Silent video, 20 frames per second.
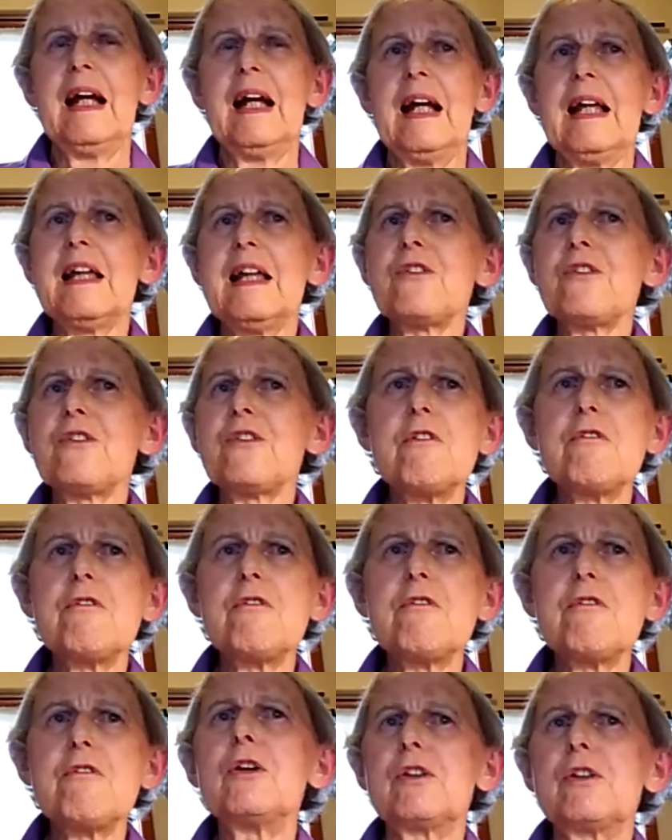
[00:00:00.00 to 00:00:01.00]
There's no
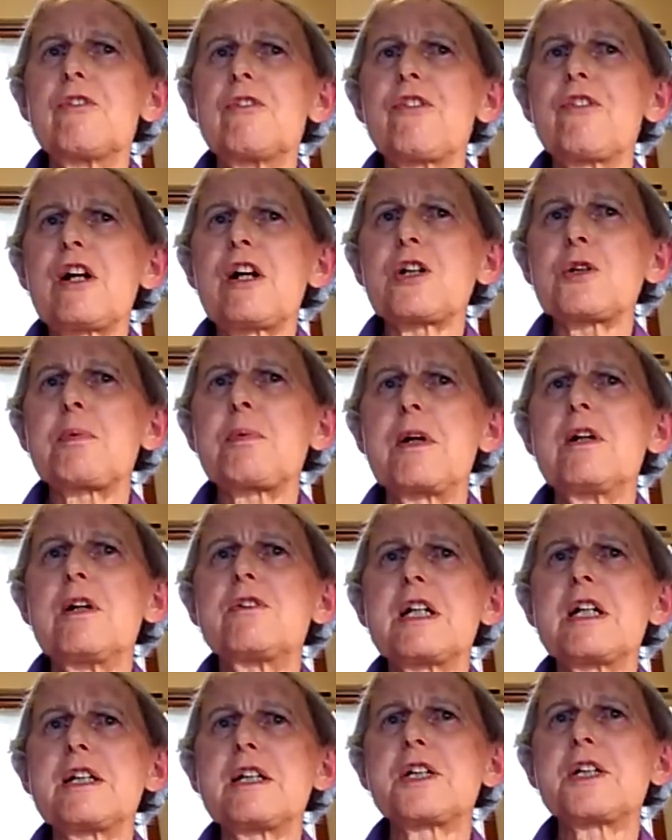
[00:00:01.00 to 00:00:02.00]
record of such
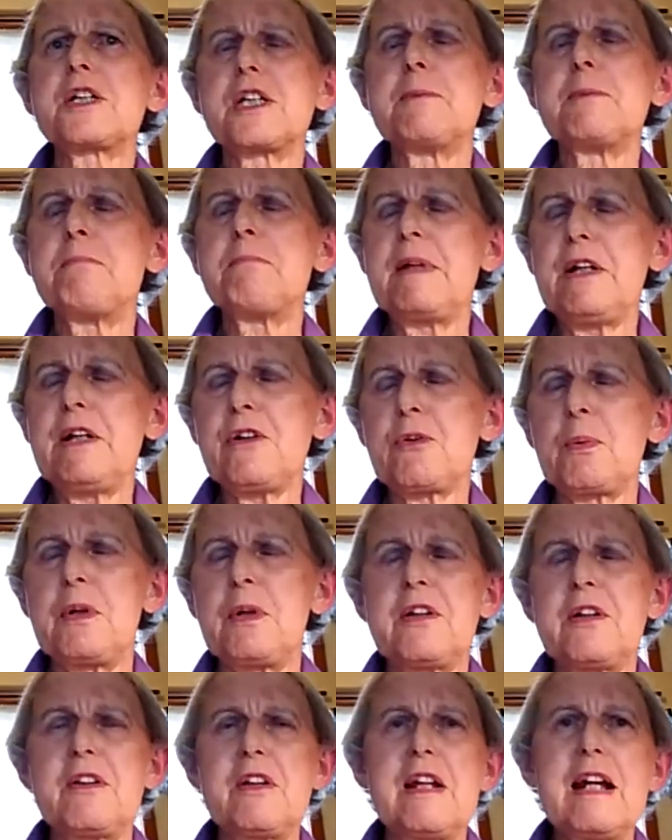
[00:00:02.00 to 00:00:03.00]
protests in
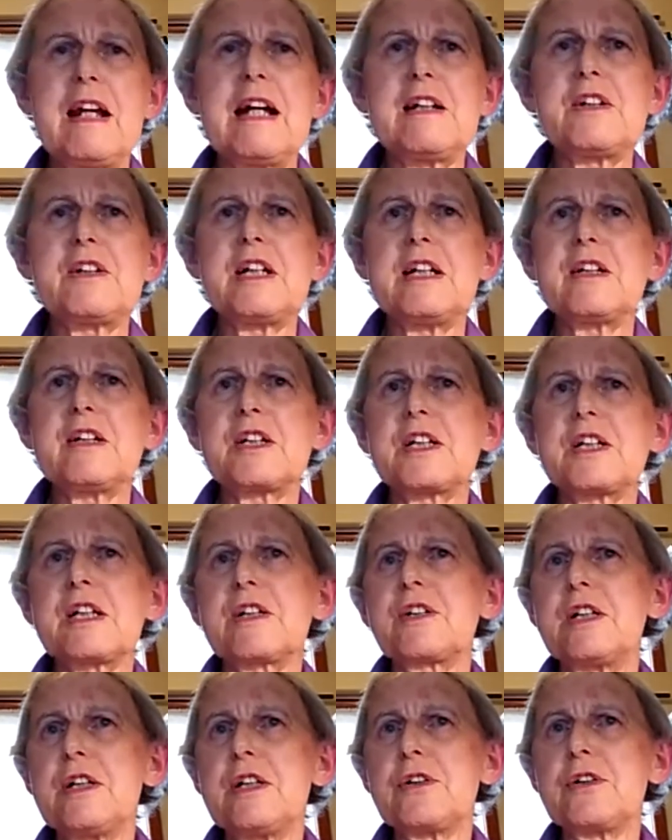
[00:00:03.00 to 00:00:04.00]
Beechworth in
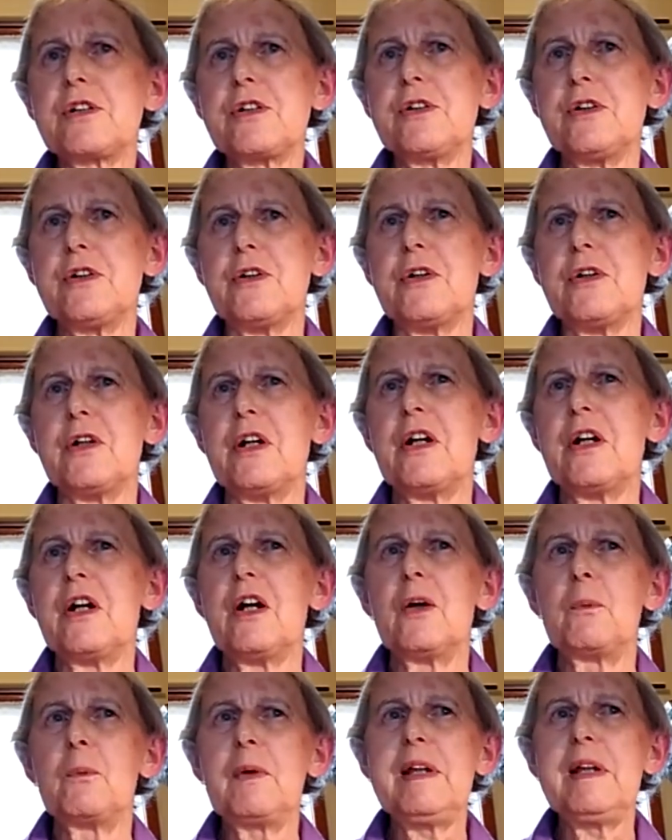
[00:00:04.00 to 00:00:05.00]
1862,
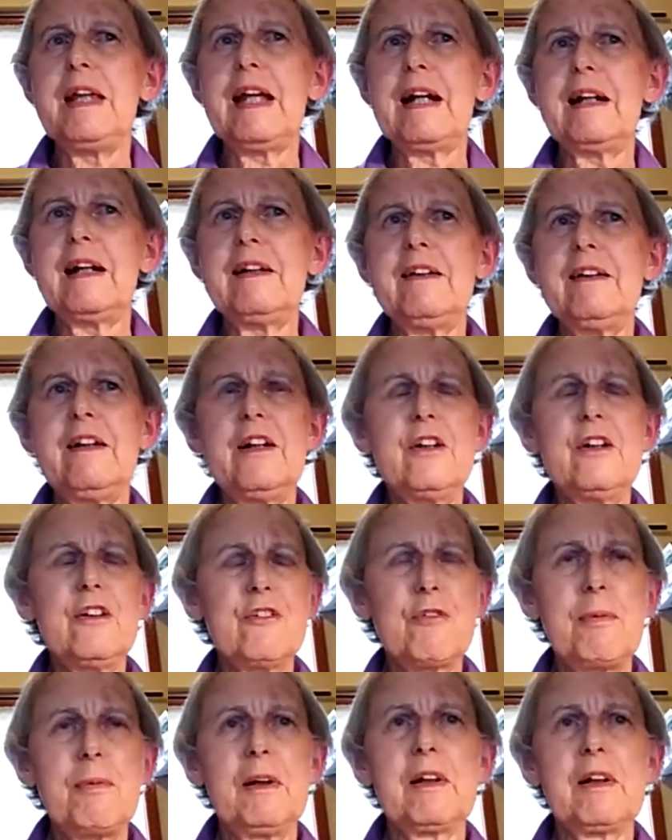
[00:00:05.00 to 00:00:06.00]
when the idea
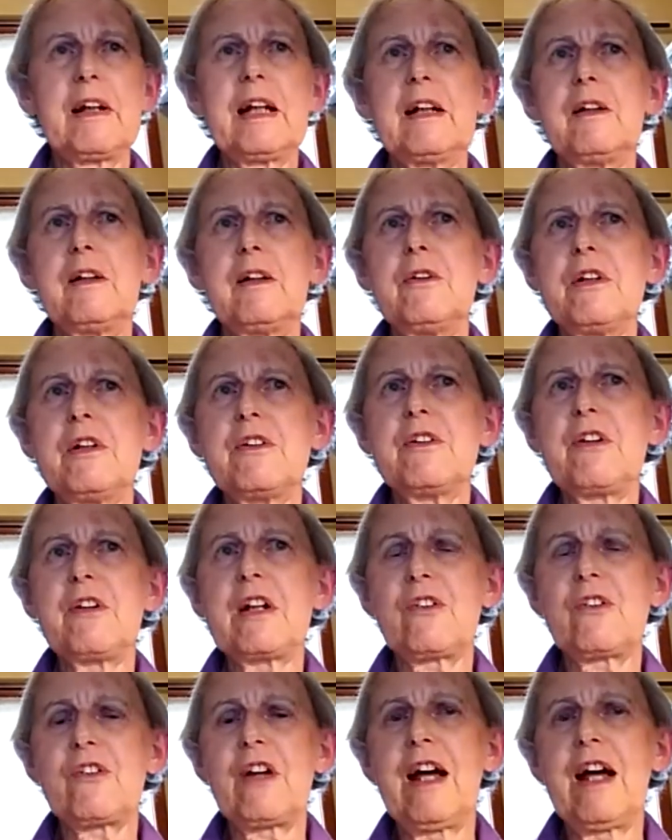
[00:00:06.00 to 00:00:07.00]
of building a lunatic
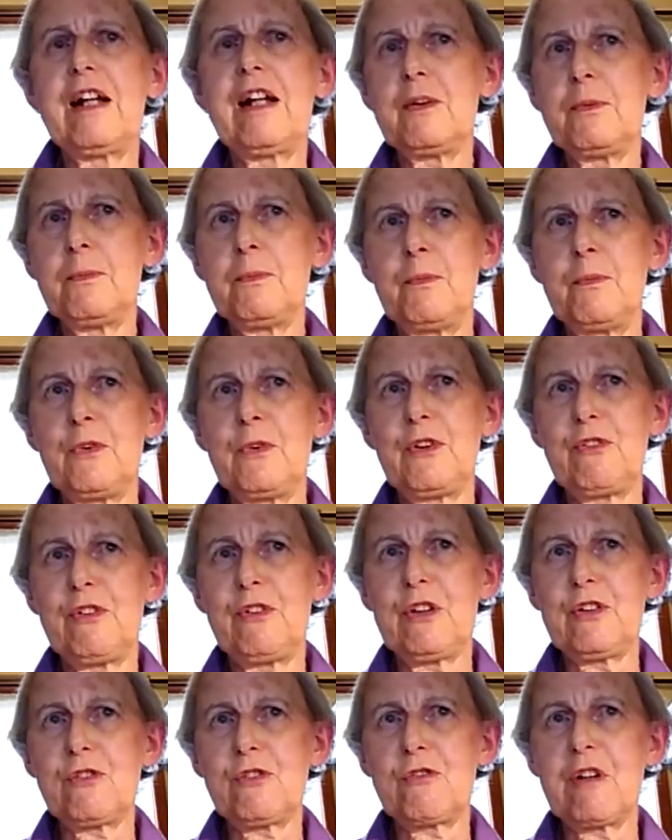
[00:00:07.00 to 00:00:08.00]
asylum was
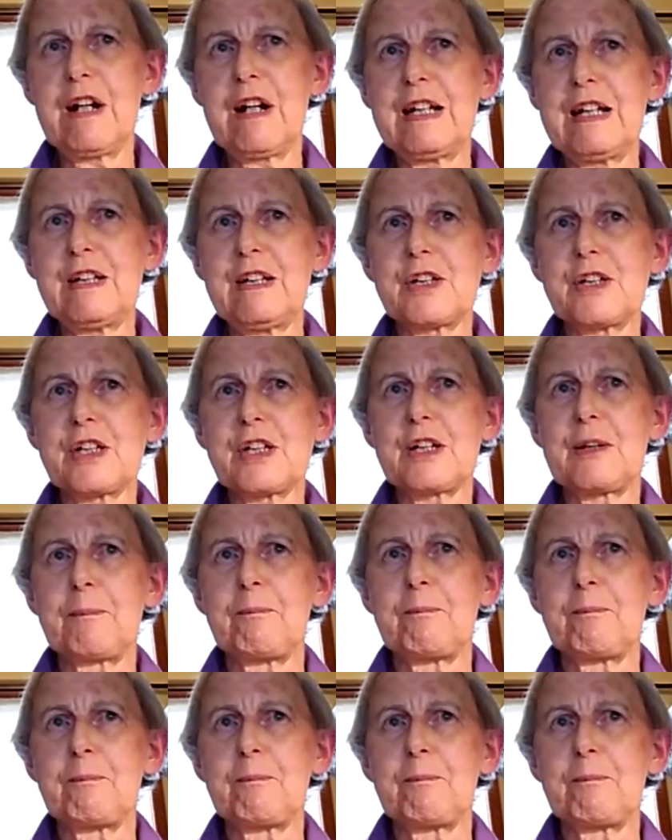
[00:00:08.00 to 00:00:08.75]
first raised.